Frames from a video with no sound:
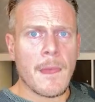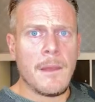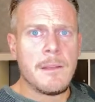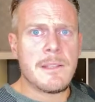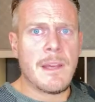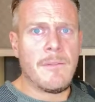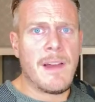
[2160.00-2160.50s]

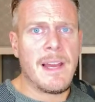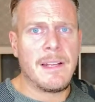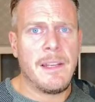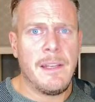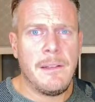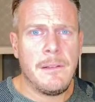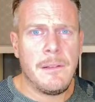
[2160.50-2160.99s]
Sam
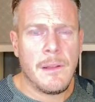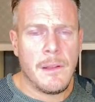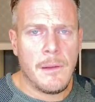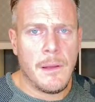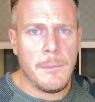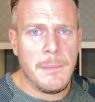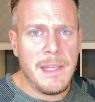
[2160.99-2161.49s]
Vaknin,
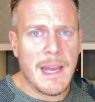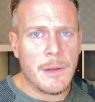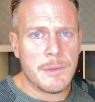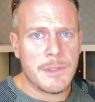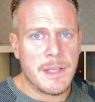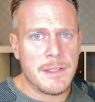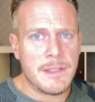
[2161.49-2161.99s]
Mikow
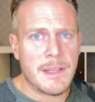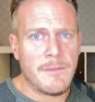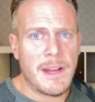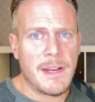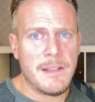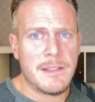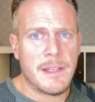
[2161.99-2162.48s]
says, Sam
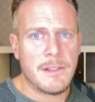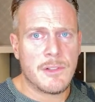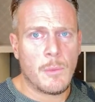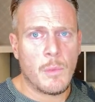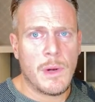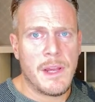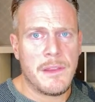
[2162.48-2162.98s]
Vaknin said
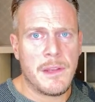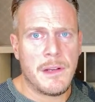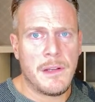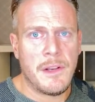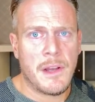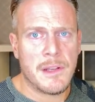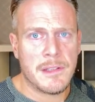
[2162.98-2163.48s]
somewhere that a
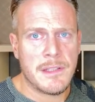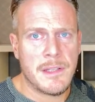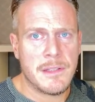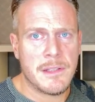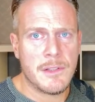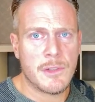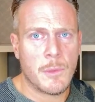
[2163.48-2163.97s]

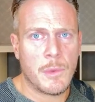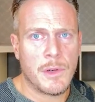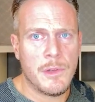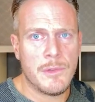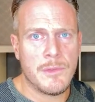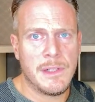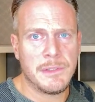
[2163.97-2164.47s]
narcissist is someone
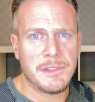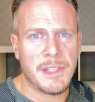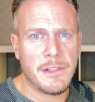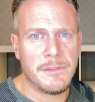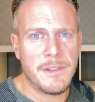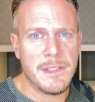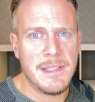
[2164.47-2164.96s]
whose real
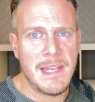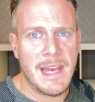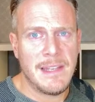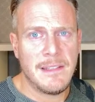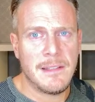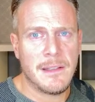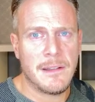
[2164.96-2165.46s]
self is
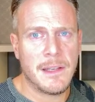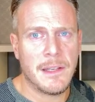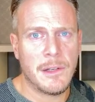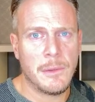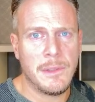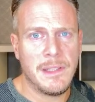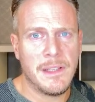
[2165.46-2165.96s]
dead and they can
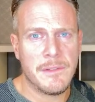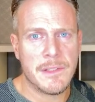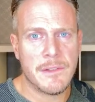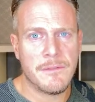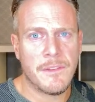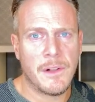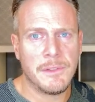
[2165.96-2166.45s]
only live as
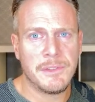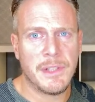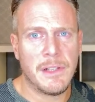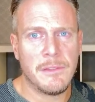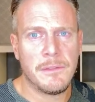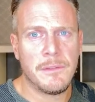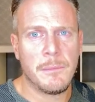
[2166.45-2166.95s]
the false
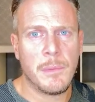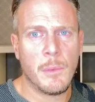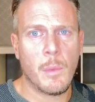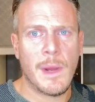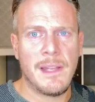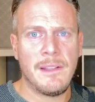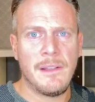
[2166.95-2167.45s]
self. But
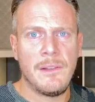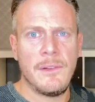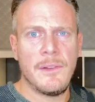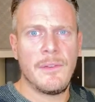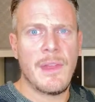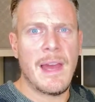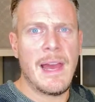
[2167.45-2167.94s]
when
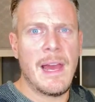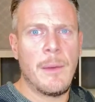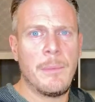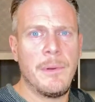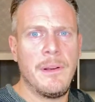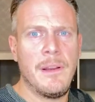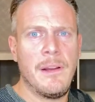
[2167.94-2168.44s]
does that
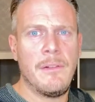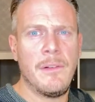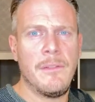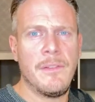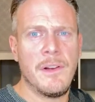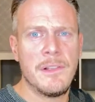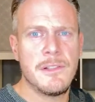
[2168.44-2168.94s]
happen
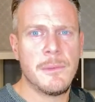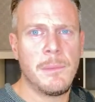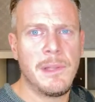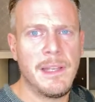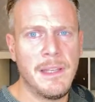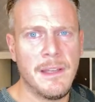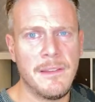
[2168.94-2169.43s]

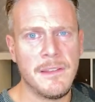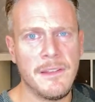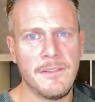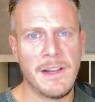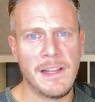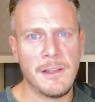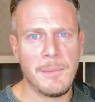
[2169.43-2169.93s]
irreversibly in the
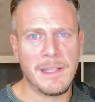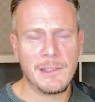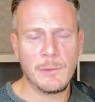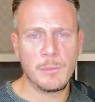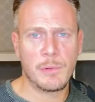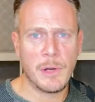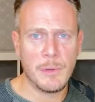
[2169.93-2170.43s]

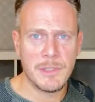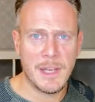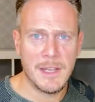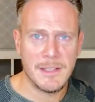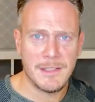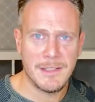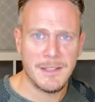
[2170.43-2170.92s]
developmental
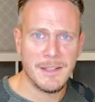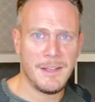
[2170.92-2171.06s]
process?